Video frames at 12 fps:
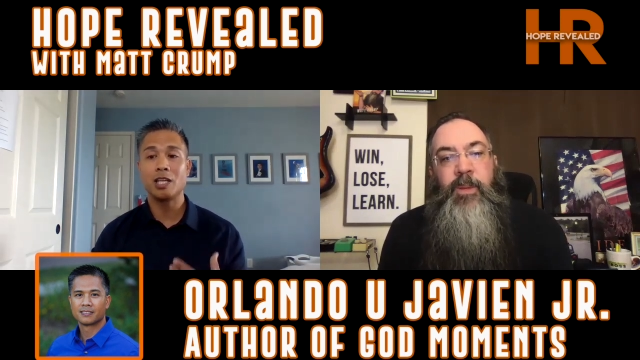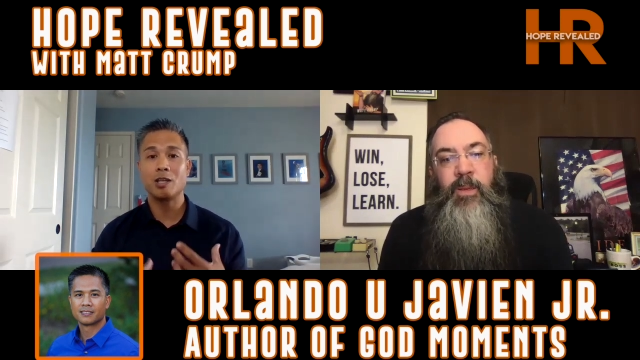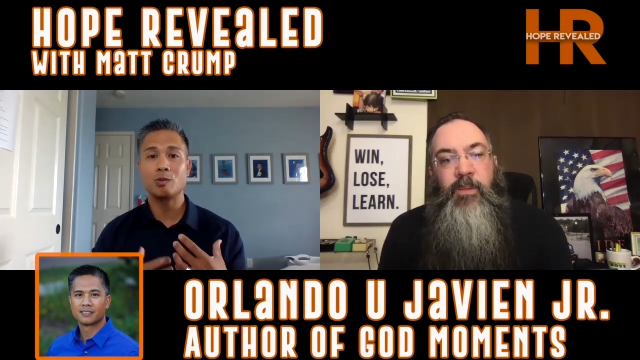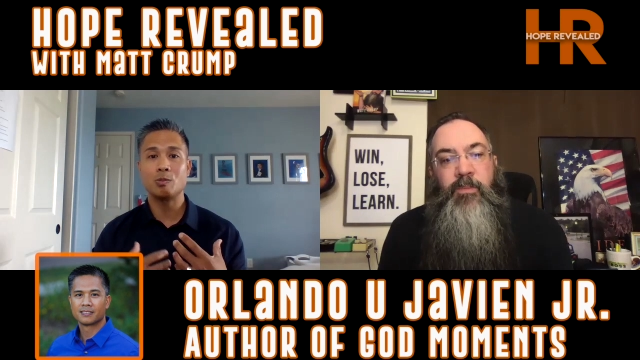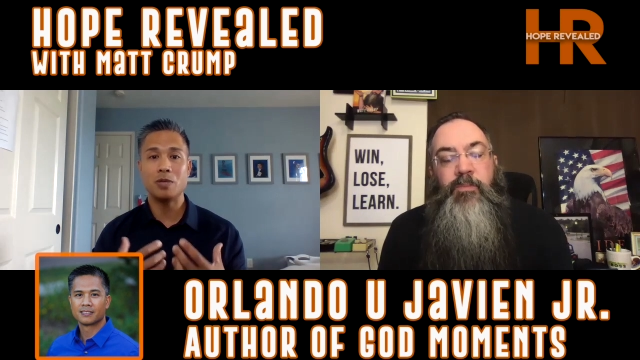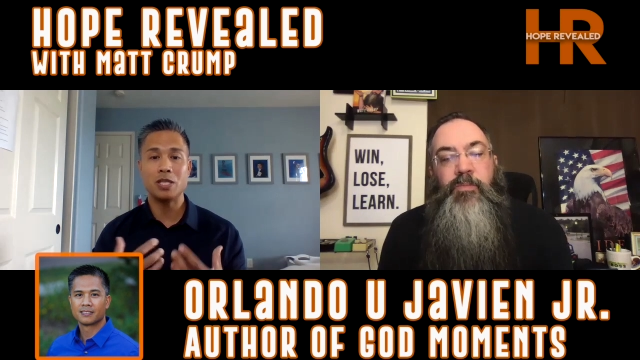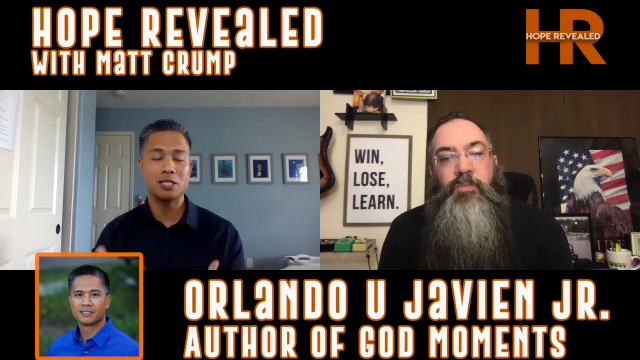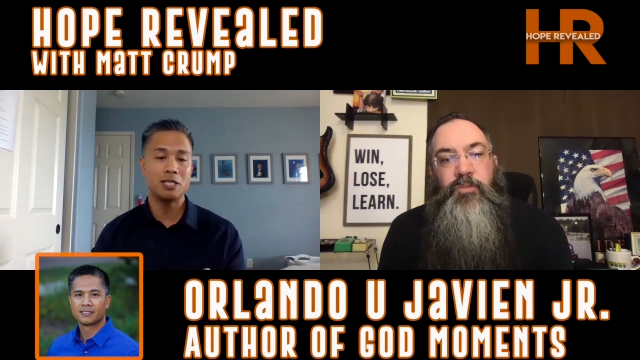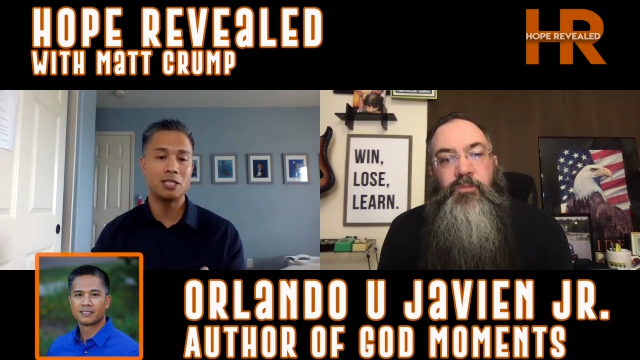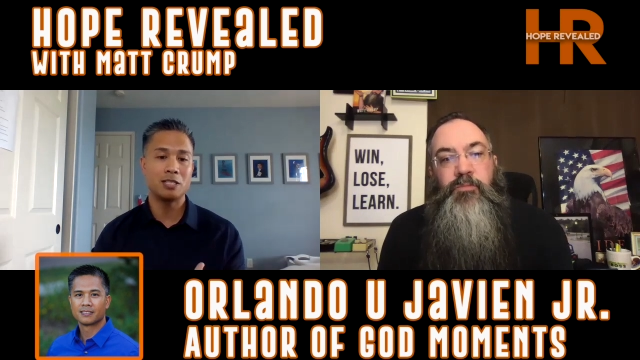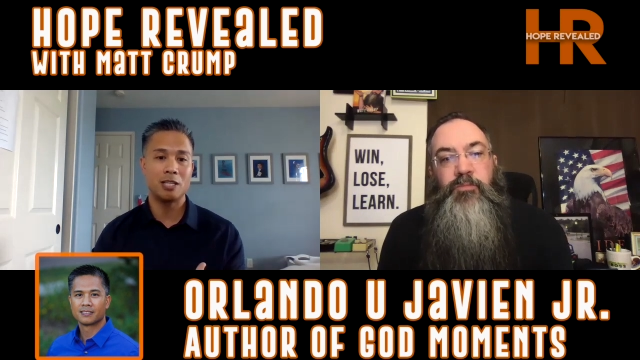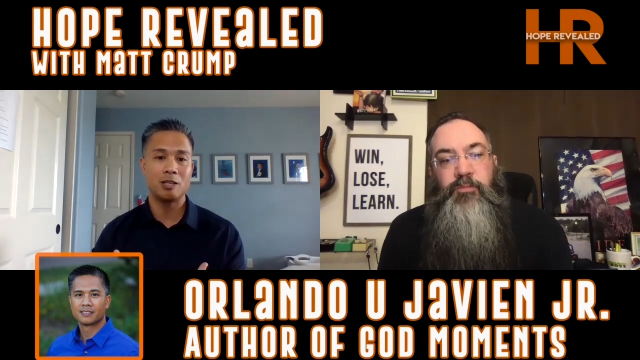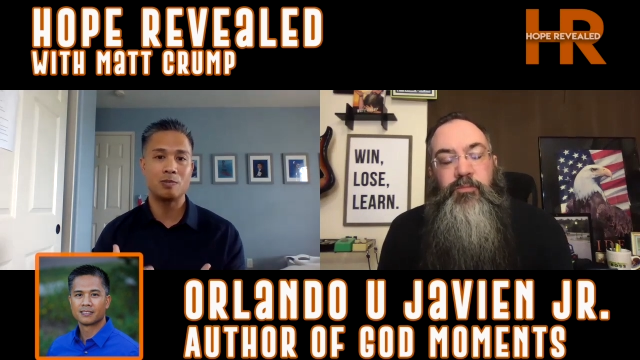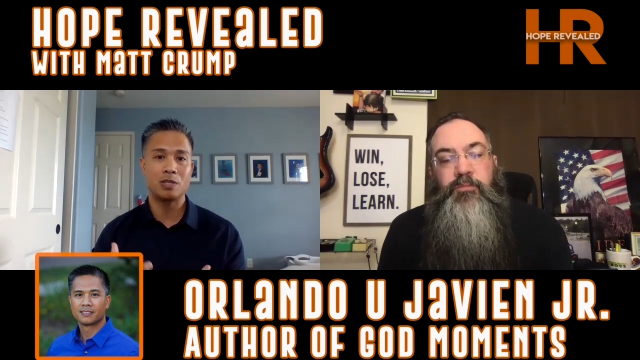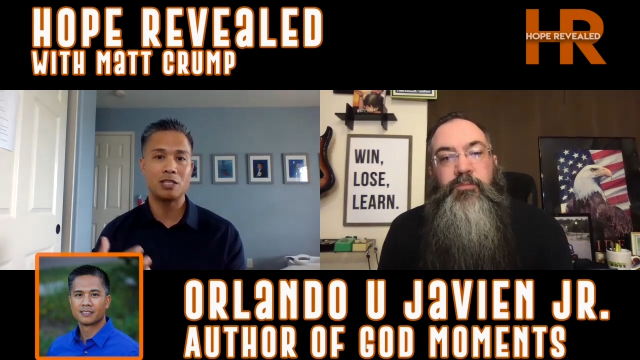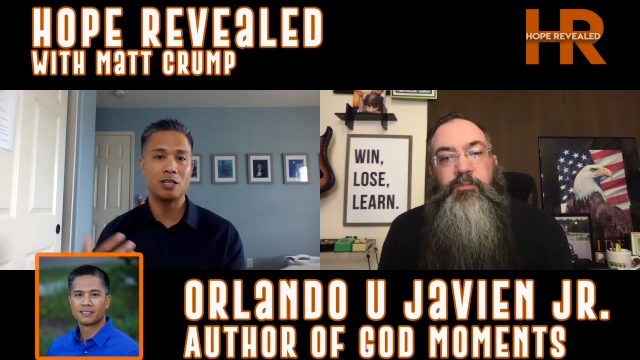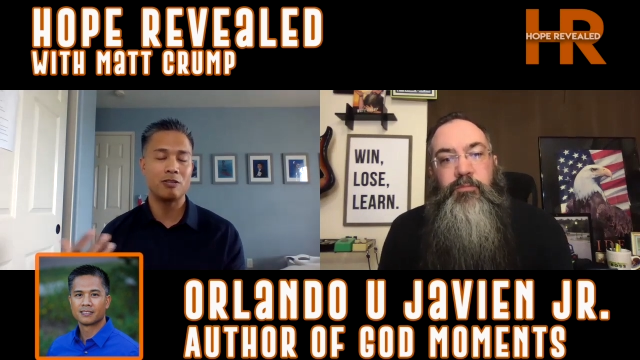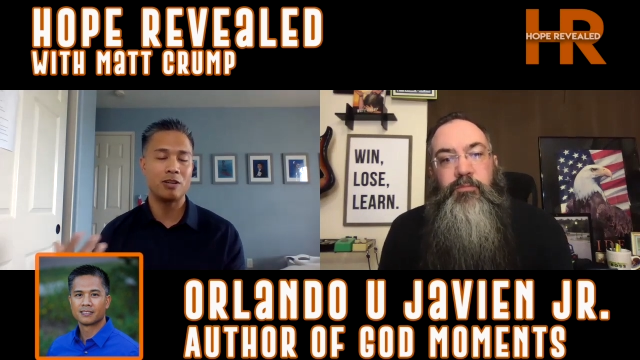Speaker 1: tips, business tips. I
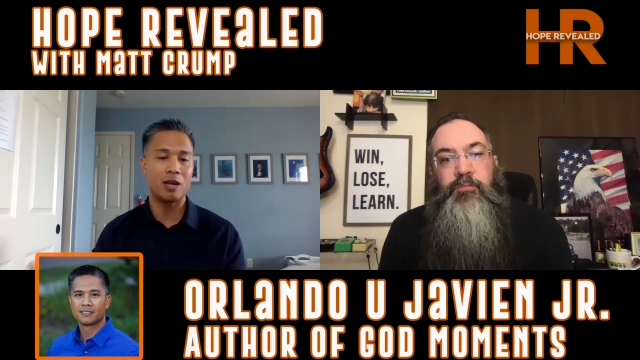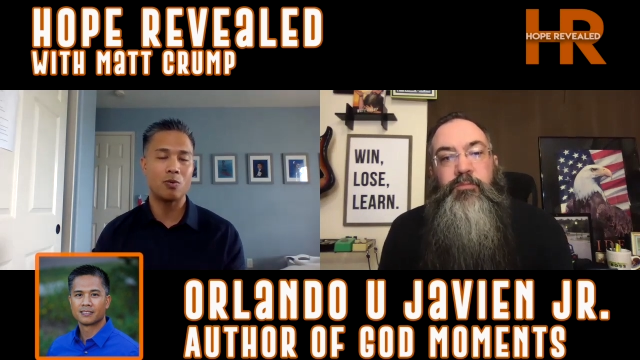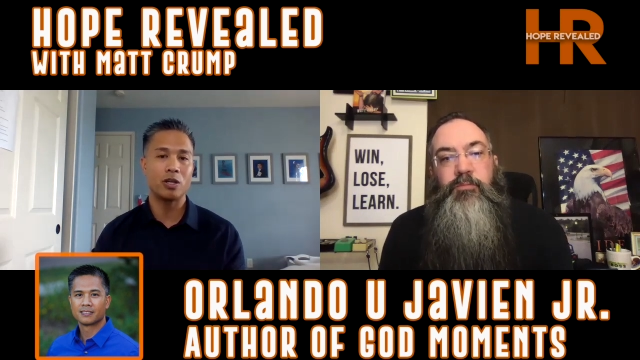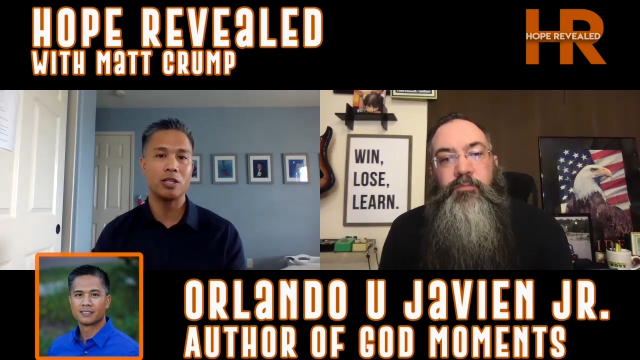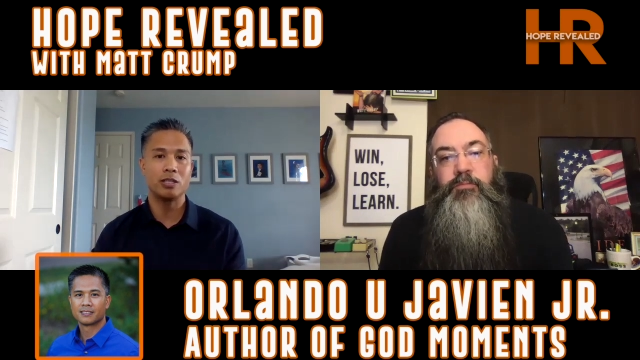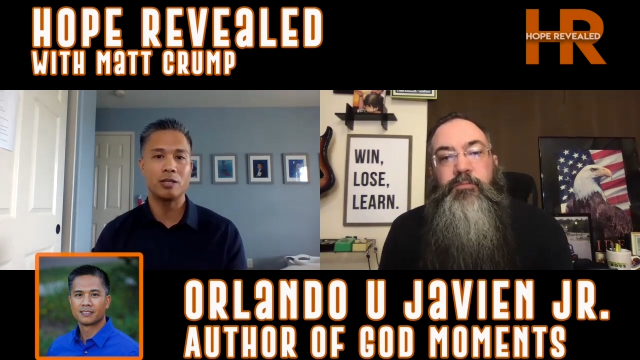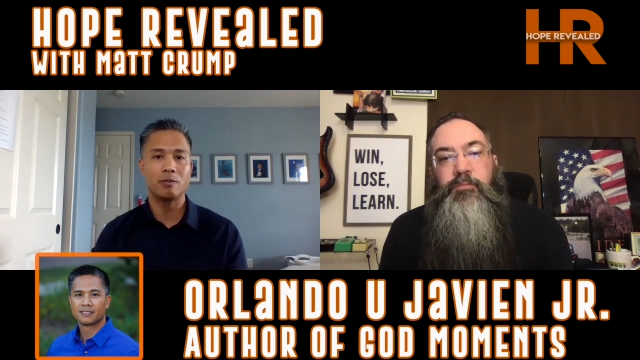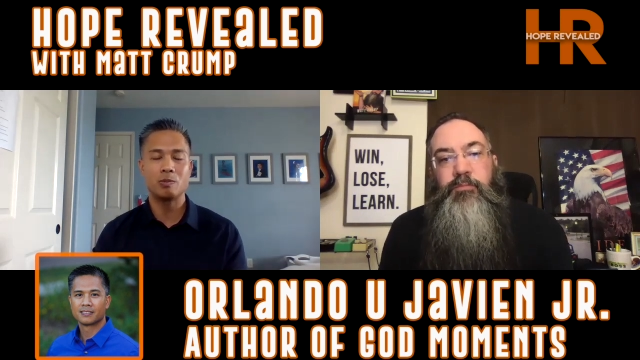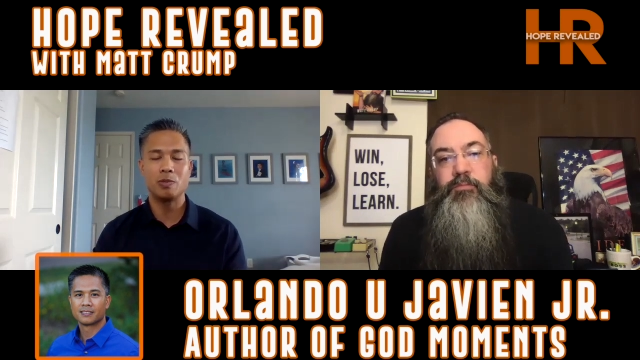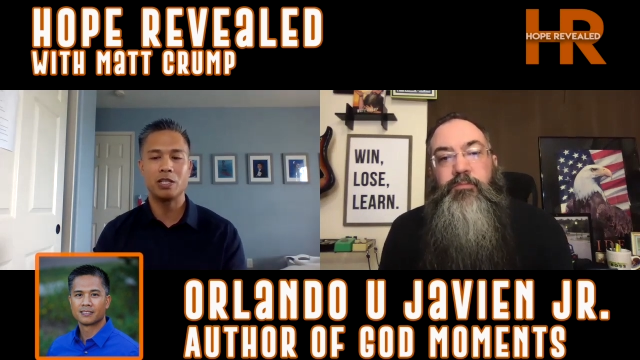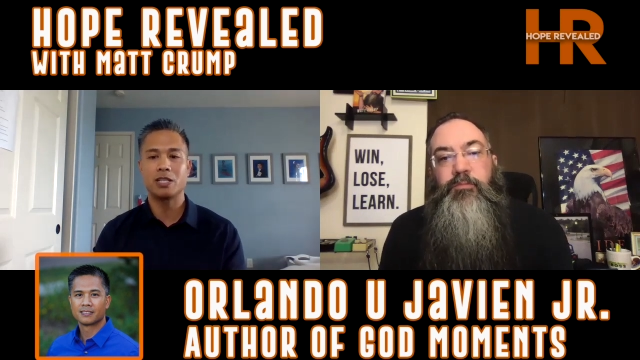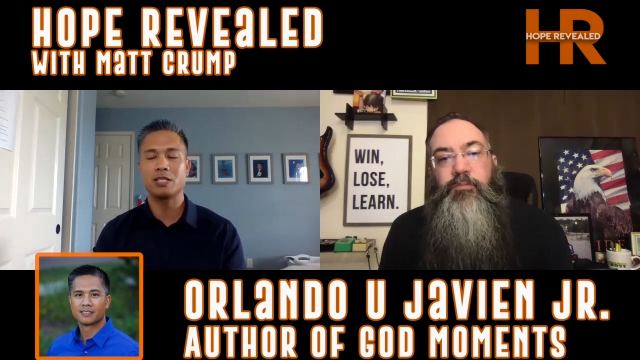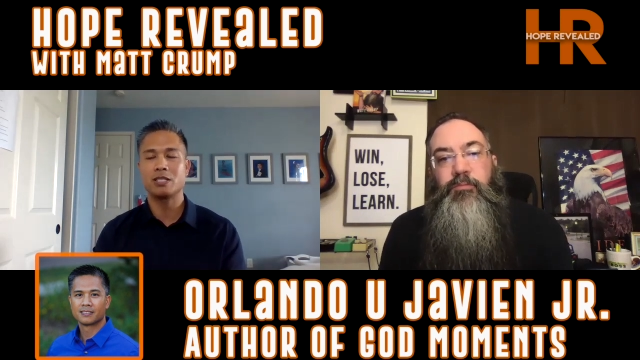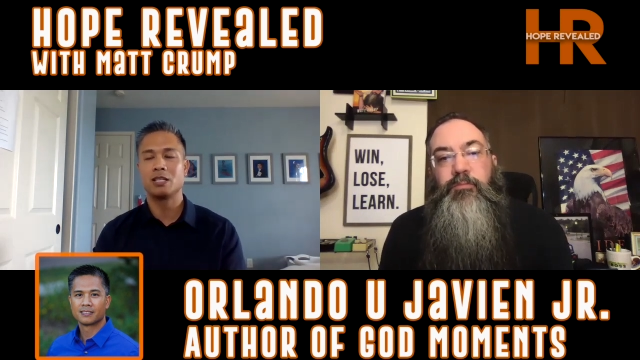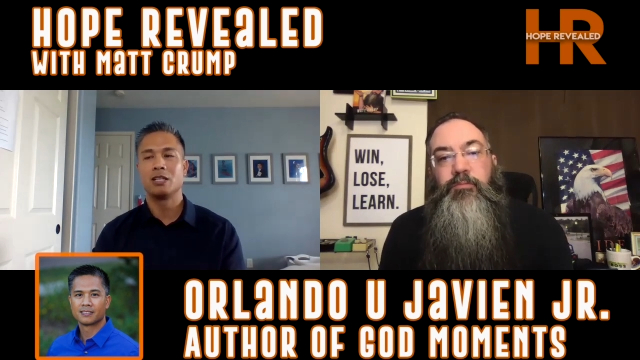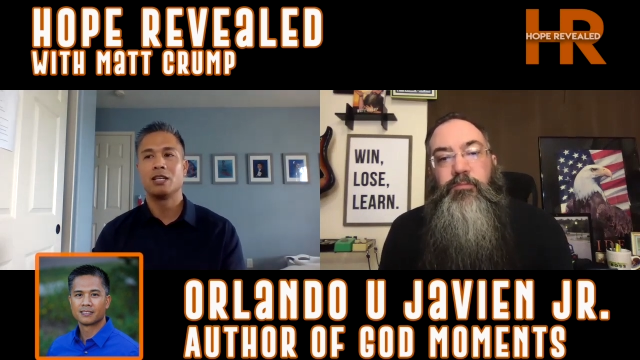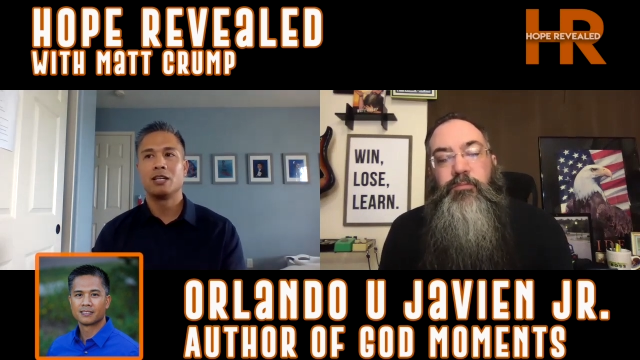share networking tips, because